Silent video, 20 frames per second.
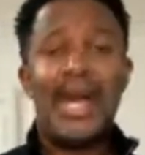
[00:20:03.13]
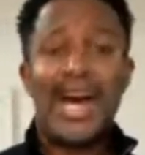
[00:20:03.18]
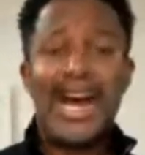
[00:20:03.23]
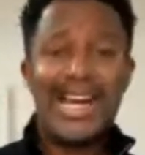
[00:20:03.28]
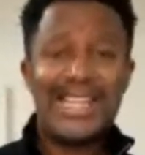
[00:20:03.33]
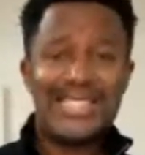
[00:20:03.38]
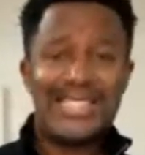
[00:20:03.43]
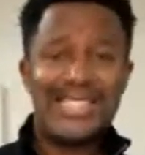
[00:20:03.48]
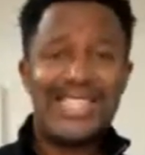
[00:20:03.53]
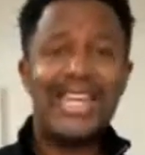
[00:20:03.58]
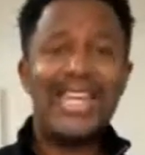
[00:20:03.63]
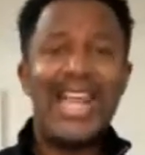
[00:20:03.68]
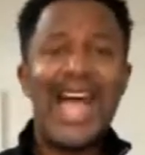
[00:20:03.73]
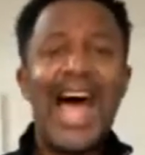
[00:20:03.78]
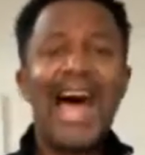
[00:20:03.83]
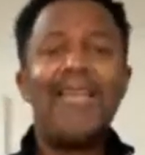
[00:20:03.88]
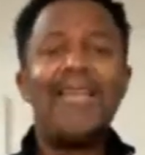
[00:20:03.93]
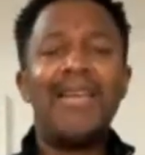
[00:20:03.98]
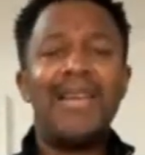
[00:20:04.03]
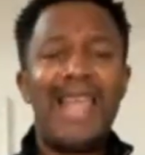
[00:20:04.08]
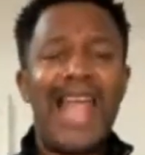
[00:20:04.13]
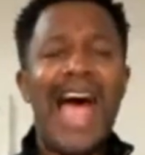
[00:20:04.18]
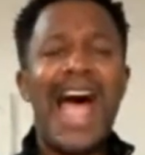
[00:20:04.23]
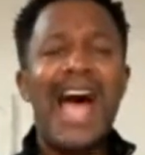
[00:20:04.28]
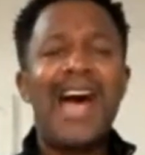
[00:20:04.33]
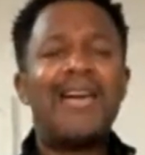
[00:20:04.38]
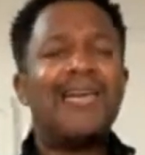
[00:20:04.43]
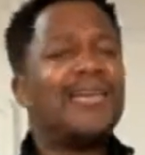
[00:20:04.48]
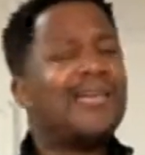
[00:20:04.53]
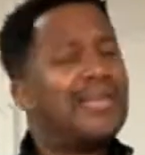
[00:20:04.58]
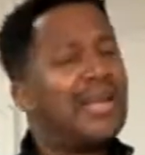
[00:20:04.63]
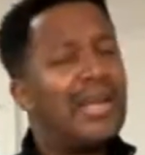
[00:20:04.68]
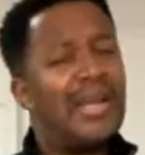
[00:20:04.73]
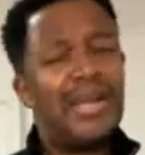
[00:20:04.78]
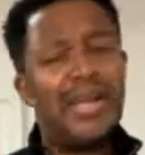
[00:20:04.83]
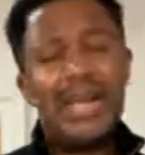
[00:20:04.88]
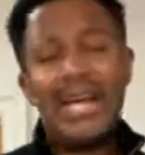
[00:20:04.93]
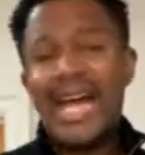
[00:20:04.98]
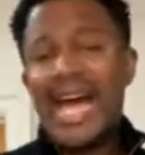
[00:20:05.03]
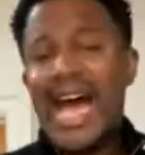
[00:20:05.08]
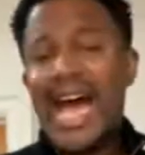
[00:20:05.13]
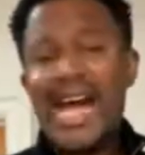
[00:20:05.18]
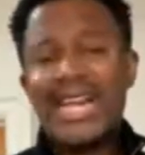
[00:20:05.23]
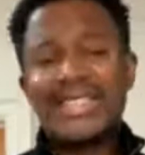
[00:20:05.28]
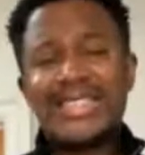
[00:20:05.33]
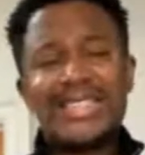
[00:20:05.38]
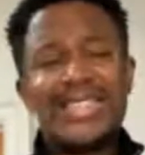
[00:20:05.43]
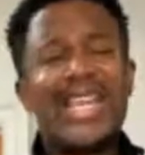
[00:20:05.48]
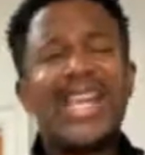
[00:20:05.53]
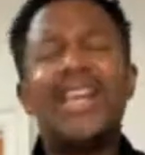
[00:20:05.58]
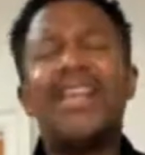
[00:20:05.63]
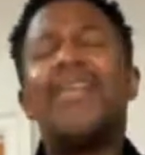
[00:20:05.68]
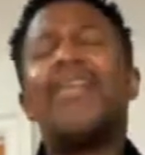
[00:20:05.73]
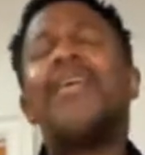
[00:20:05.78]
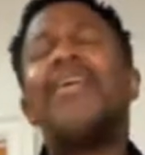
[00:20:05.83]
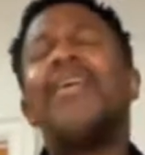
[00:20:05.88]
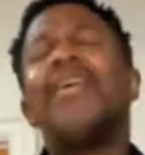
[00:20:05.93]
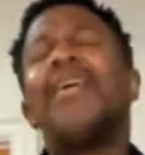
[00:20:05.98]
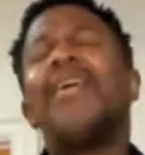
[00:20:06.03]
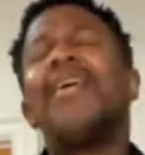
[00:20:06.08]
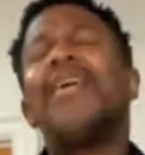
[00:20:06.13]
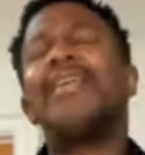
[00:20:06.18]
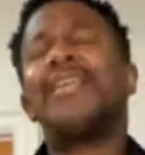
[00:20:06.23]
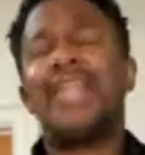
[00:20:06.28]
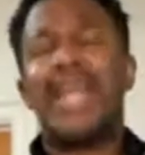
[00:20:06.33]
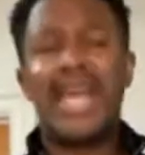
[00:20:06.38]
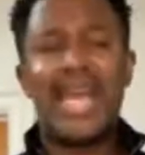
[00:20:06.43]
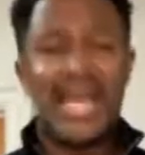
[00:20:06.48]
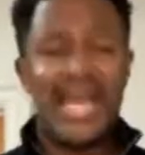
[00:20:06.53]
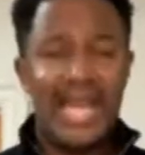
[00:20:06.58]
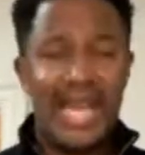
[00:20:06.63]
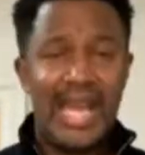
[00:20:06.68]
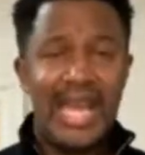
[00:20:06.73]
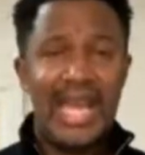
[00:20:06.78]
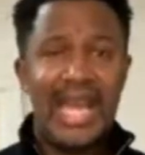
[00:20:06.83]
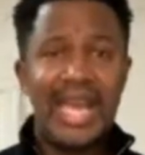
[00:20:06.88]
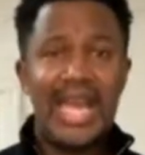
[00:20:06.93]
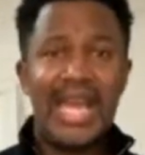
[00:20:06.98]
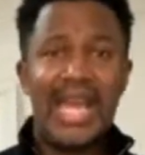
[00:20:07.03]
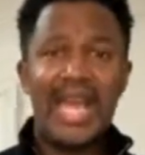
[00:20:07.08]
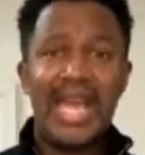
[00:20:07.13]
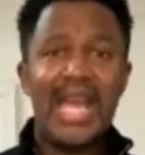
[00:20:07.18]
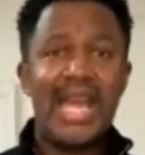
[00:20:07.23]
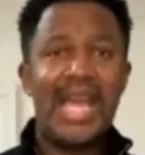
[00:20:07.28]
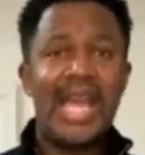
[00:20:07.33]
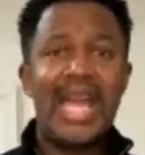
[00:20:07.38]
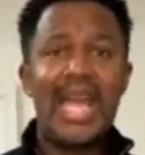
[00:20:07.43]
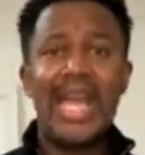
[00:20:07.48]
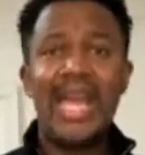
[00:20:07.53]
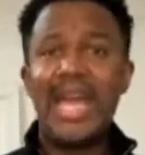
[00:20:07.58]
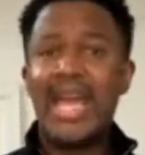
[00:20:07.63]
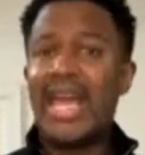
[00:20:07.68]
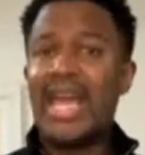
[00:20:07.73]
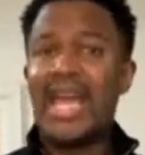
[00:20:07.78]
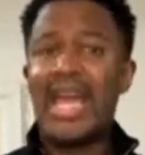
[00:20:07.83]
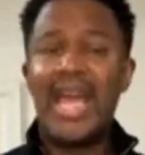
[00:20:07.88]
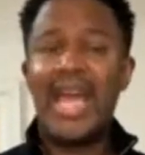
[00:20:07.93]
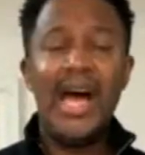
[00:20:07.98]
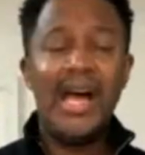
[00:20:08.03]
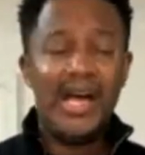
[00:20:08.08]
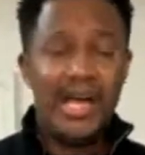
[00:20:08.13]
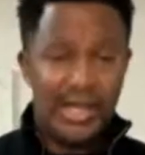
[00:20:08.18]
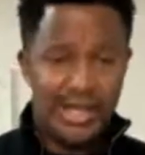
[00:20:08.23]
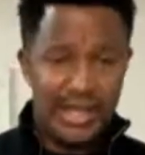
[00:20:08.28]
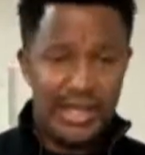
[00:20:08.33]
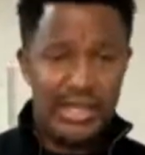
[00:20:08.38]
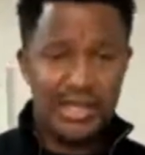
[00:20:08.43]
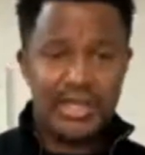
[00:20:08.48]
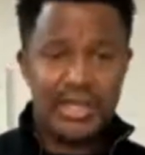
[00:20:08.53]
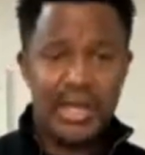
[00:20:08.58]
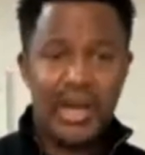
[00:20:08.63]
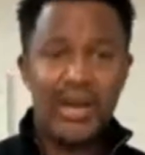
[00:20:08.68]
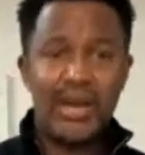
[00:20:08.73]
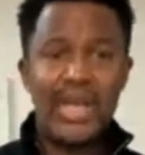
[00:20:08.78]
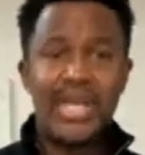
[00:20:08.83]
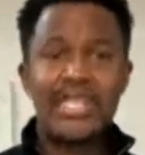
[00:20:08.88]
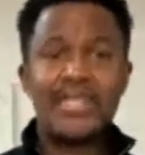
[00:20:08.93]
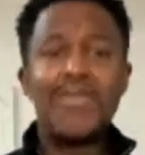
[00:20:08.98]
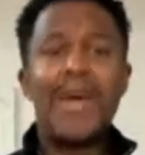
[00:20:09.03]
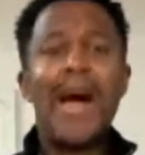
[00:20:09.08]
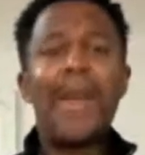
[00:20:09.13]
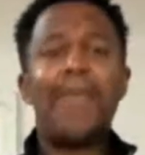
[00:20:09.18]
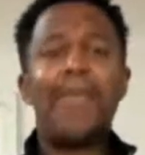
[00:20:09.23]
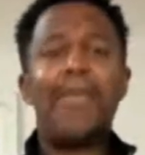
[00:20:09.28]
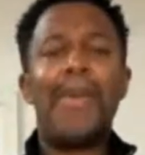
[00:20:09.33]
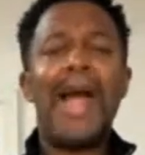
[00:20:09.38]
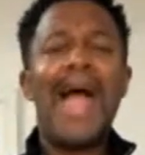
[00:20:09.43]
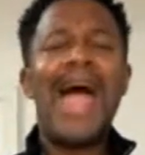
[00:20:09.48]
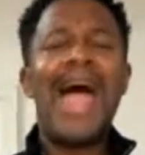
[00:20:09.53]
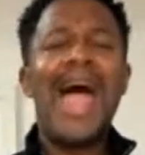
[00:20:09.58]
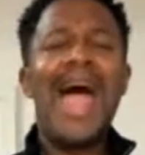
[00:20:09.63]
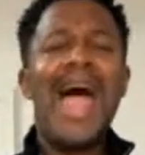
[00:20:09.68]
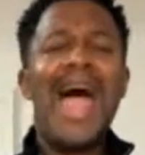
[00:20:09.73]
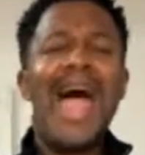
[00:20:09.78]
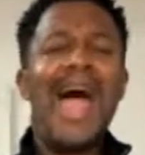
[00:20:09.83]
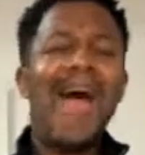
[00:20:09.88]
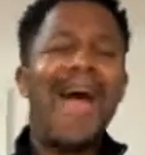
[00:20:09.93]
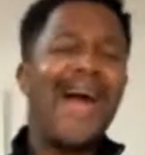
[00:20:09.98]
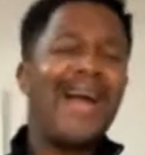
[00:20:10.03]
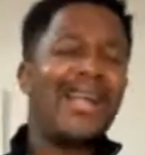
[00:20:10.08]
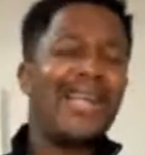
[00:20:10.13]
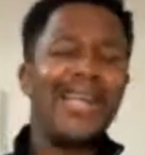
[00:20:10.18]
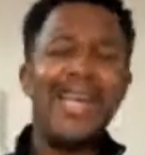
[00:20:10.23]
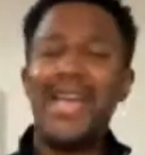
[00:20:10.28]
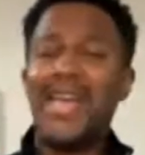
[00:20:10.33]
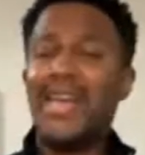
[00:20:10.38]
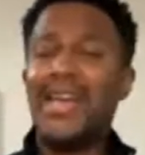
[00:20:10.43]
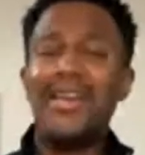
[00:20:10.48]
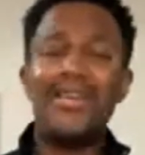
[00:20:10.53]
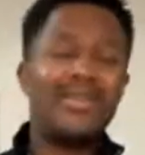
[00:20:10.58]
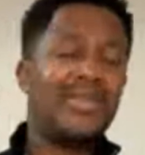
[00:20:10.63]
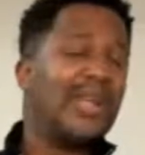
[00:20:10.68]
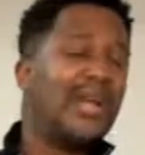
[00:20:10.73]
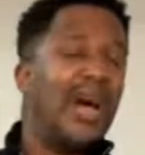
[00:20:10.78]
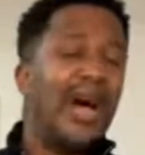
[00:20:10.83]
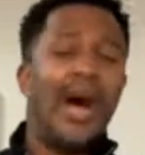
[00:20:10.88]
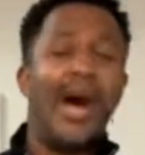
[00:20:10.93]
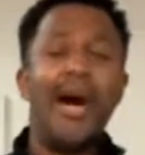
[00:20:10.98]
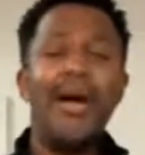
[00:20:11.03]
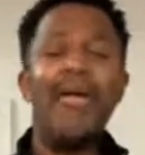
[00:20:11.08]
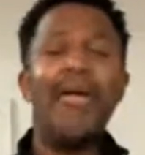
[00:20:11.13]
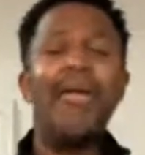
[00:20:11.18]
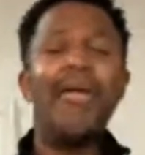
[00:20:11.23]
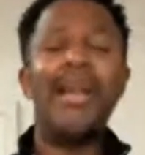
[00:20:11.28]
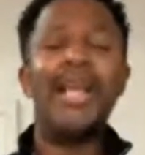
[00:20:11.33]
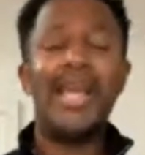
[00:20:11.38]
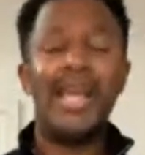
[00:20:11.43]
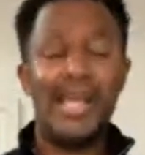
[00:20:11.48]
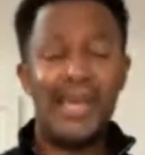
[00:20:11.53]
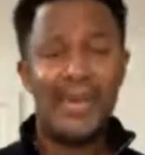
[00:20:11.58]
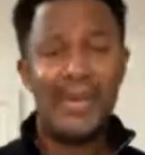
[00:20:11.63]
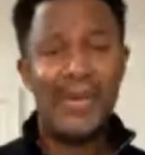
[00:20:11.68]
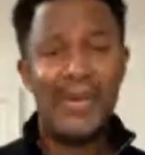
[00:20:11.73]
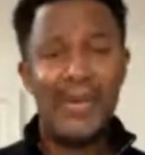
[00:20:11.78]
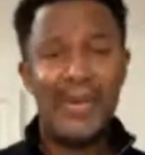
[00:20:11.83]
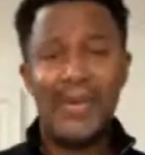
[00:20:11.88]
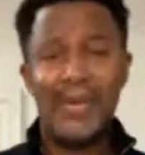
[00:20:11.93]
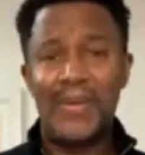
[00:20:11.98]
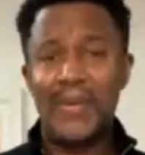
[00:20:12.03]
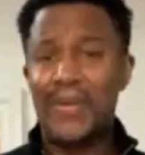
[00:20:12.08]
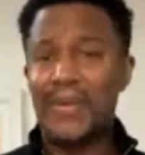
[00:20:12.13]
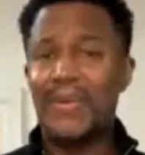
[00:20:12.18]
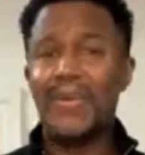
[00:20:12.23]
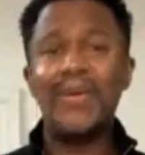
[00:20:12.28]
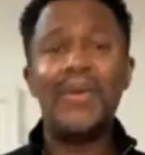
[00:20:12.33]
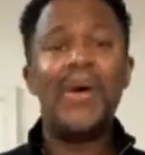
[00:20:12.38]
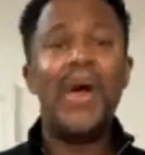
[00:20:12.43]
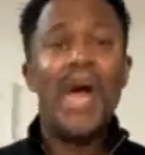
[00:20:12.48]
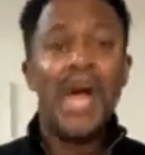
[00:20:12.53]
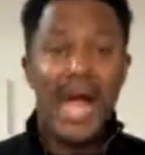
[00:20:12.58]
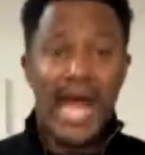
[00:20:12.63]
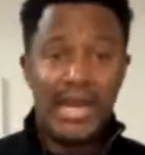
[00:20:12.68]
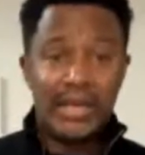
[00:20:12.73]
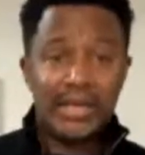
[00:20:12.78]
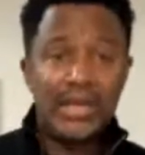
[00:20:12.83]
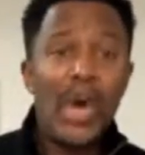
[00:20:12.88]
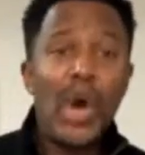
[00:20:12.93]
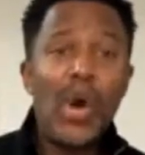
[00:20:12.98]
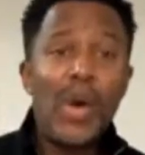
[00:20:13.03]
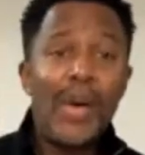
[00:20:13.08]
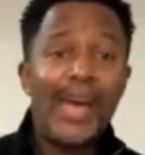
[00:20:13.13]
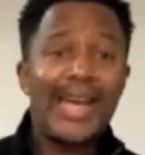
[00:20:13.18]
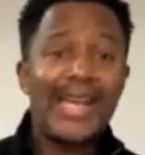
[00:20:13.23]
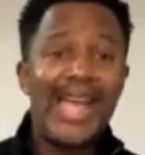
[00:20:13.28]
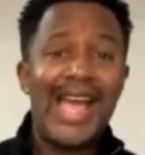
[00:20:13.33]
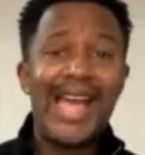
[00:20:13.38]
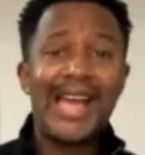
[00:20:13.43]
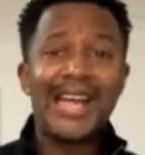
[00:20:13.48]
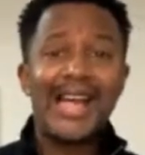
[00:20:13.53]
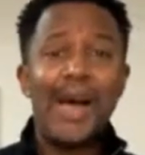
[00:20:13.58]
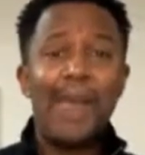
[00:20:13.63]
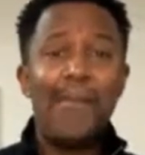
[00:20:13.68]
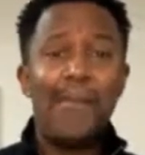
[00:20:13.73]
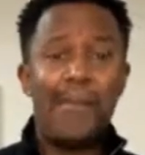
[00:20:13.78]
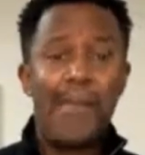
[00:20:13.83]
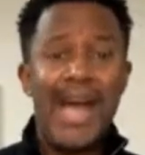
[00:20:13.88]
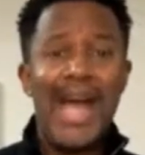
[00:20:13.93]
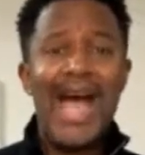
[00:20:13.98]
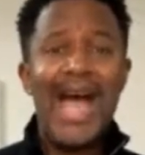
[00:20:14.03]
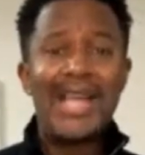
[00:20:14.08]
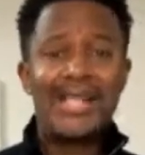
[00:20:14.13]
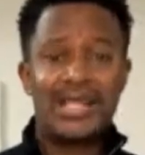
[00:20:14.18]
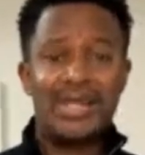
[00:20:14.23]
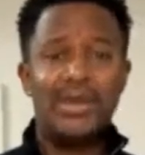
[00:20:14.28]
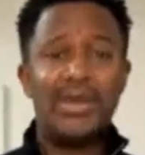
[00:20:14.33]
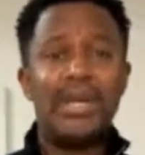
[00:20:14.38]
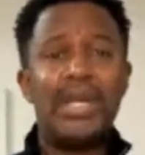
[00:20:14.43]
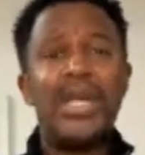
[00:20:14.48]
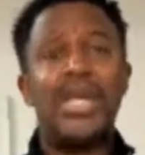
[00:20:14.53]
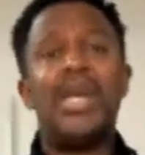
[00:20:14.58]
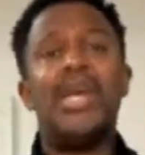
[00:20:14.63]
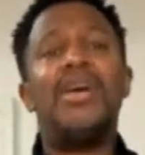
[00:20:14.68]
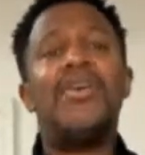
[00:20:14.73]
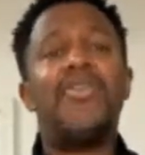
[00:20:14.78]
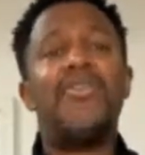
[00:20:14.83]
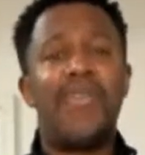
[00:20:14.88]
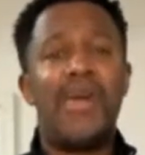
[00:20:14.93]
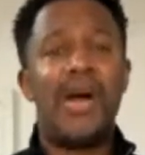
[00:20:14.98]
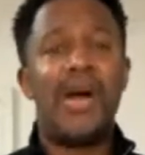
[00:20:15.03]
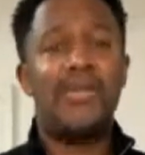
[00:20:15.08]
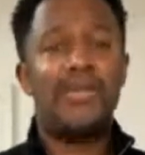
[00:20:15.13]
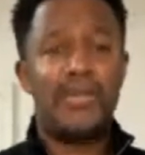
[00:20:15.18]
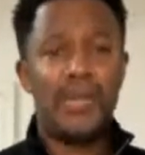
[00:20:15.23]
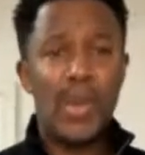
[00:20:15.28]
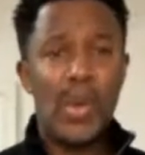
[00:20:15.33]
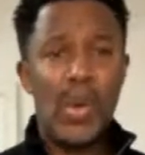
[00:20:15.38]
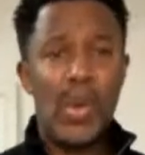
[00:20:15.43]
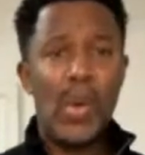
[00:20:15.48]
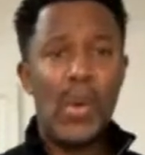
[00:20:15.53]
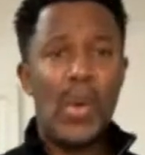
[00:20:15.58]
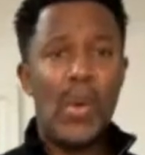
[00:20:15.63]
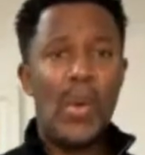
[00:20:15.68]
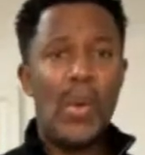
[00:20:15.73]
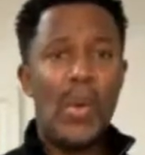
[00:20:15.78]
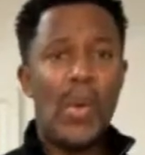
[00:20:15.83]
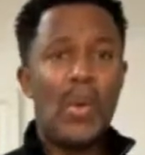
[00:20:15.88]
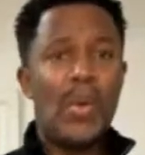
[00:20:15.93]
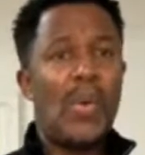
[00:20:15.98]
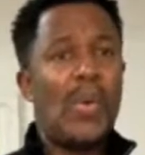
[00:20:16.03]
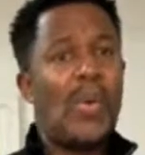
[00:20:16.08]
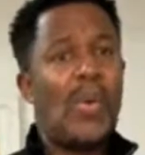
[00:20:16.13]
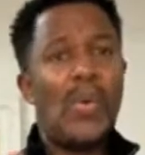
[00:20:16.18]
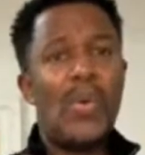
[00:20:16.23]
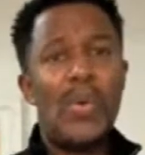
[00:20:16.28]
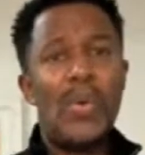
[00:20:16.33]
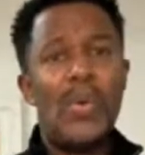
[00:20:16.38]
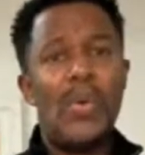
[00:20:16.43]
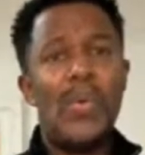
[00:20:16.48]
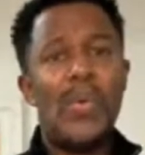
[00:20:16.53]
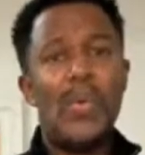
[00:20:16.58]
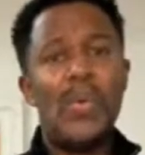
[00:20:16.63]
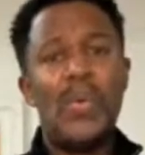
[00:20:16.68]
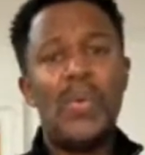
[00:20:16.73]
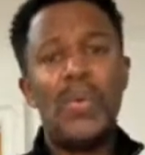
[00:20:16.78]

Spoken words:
I sing it out loud. I sing it all day. This song is my prayer. I give to only you. I know it can't compare to a gift from you.